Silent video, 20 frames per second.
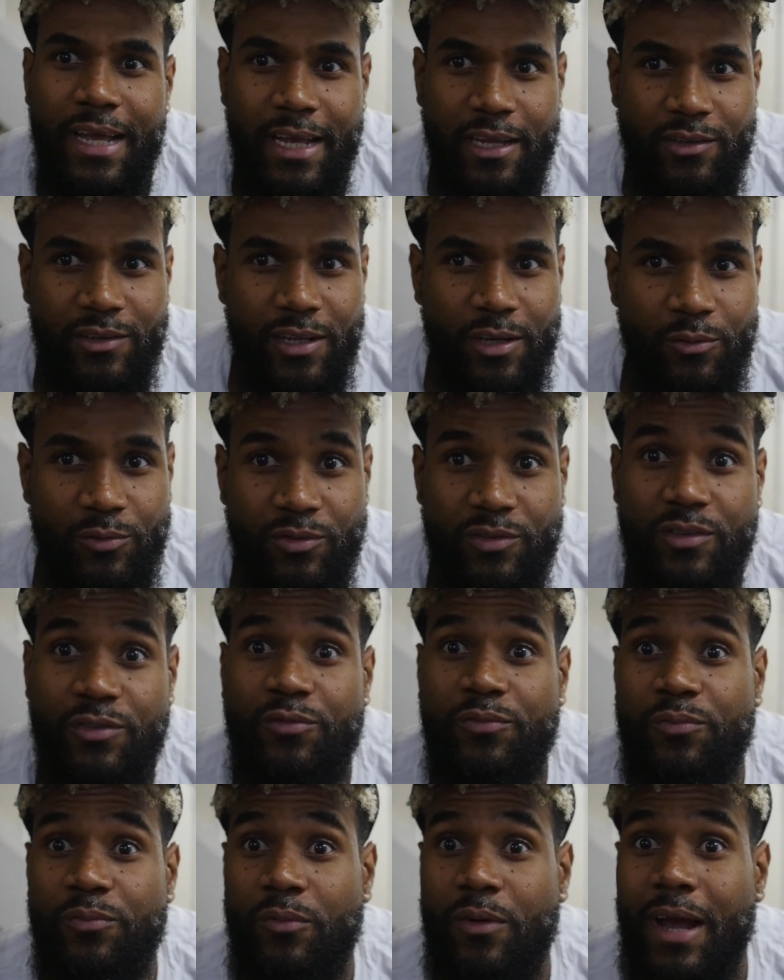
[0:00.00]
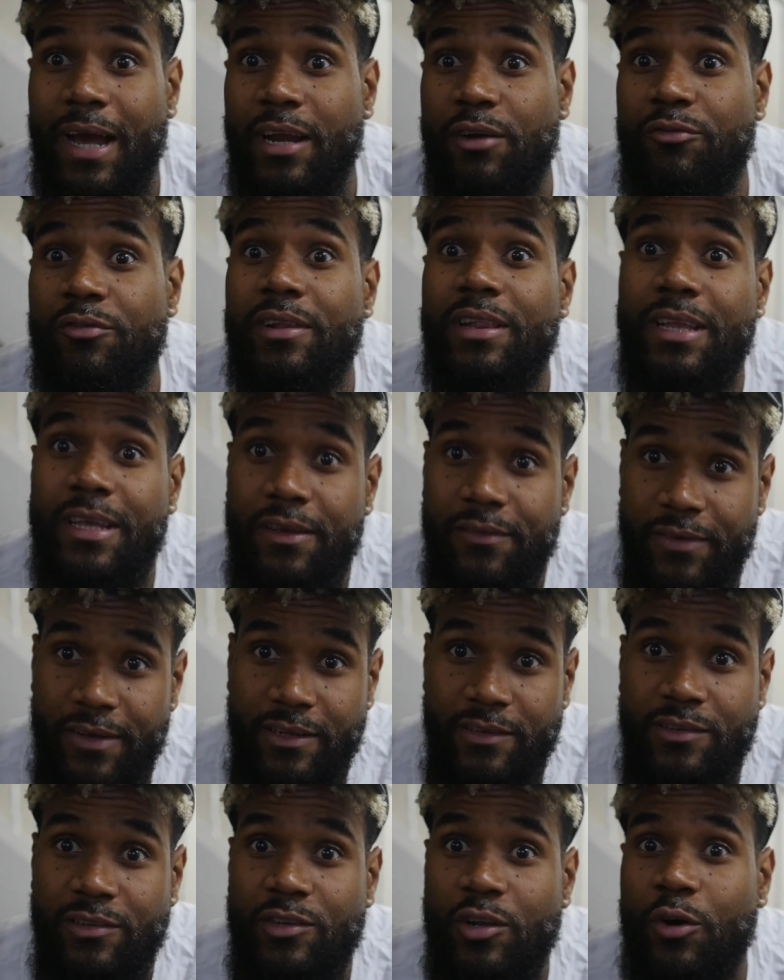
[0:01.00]
It was just kind of
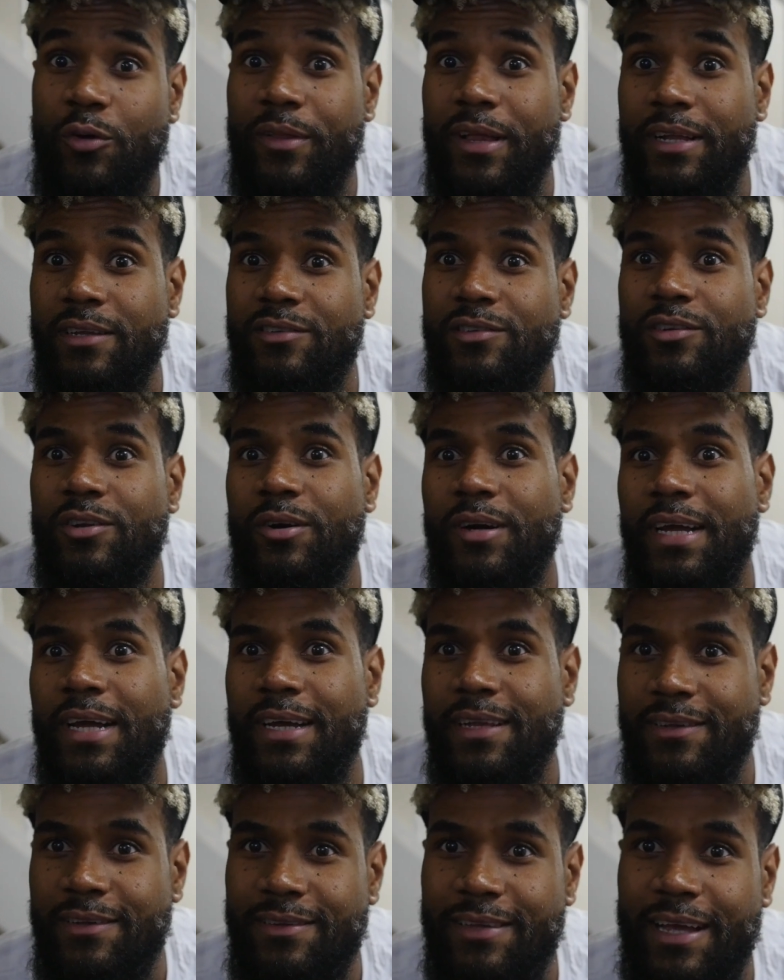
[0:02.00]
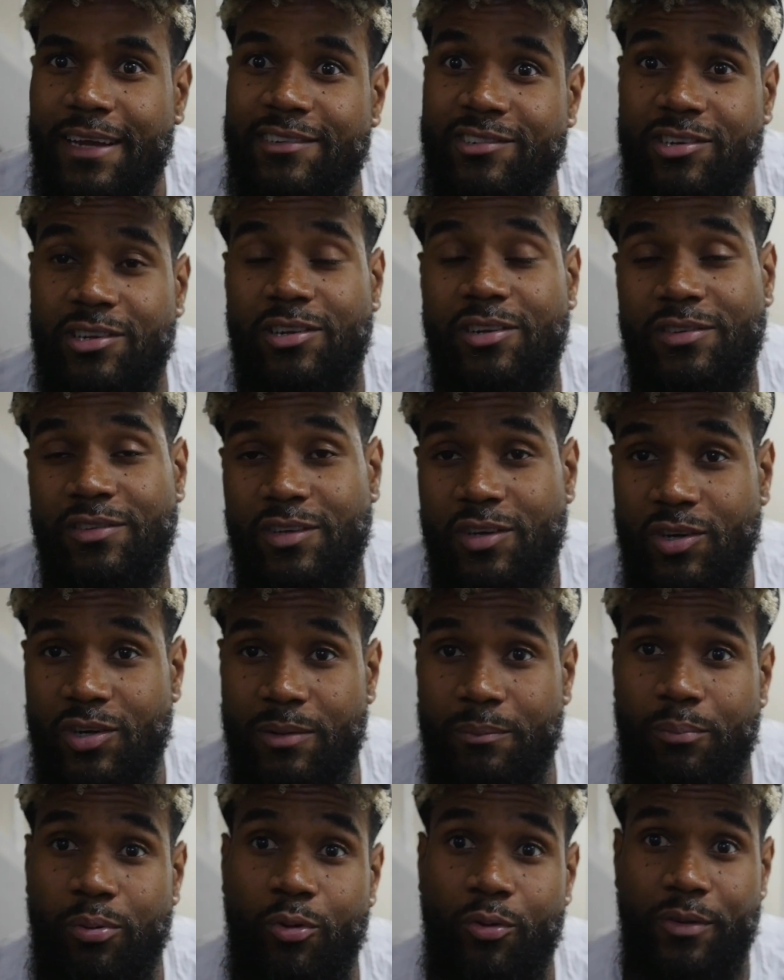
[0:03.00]
relieving to know that, you know, hey, this actually looks good,
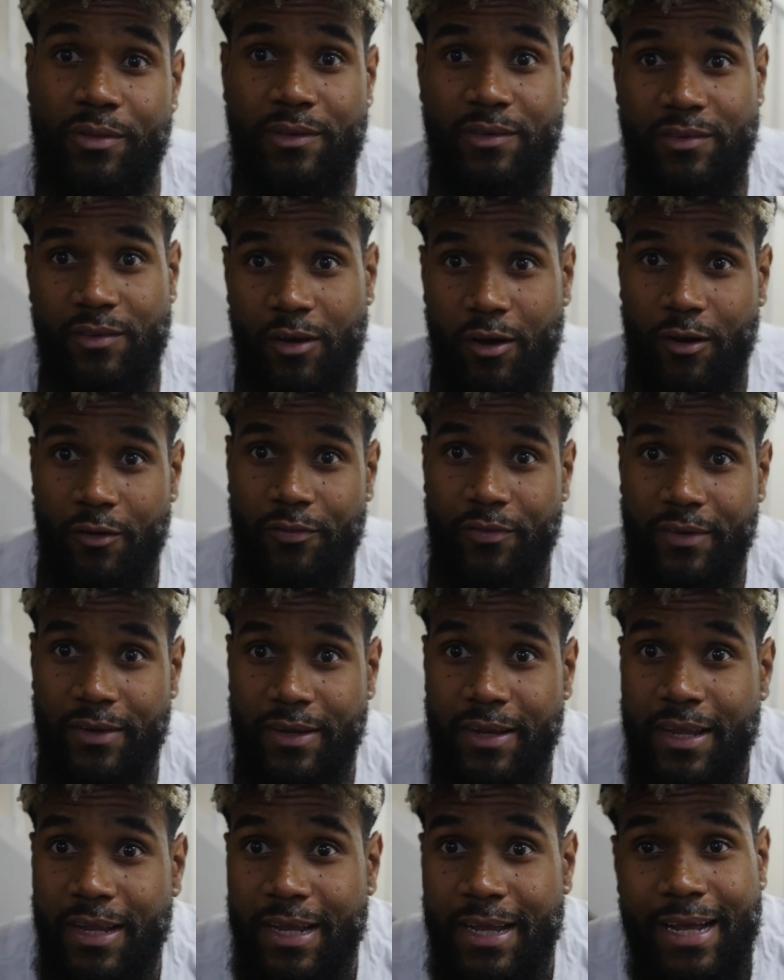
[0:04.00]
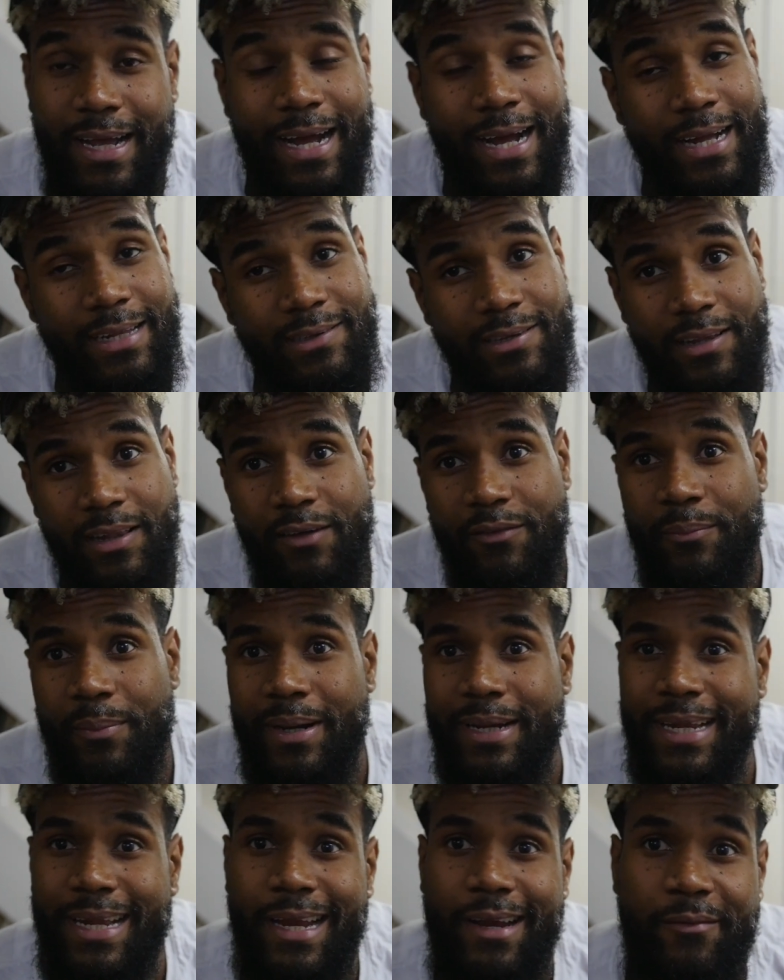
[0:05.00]
I'm pulling this off. And I tell
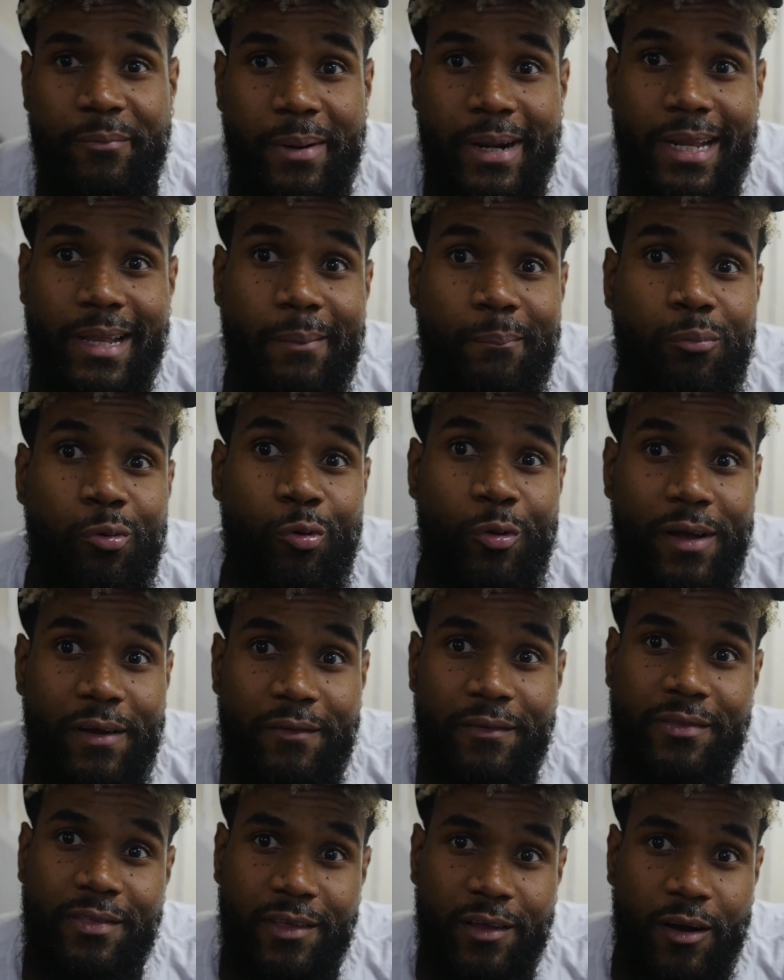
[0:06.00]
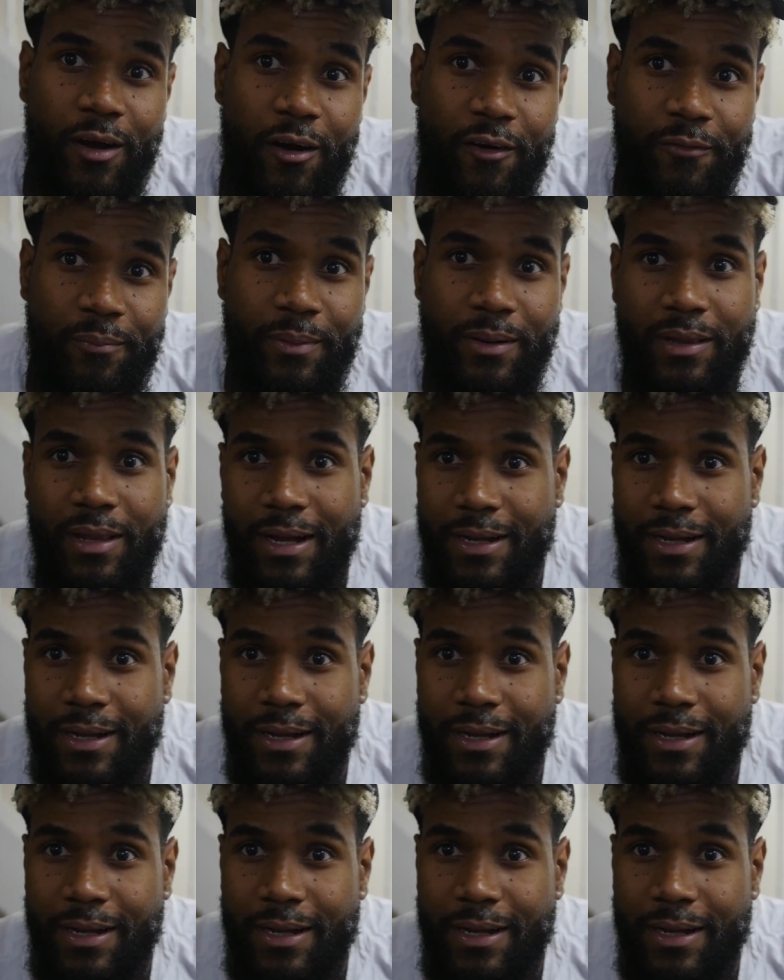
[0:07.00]
everybody, not everybody can pull everything off, but a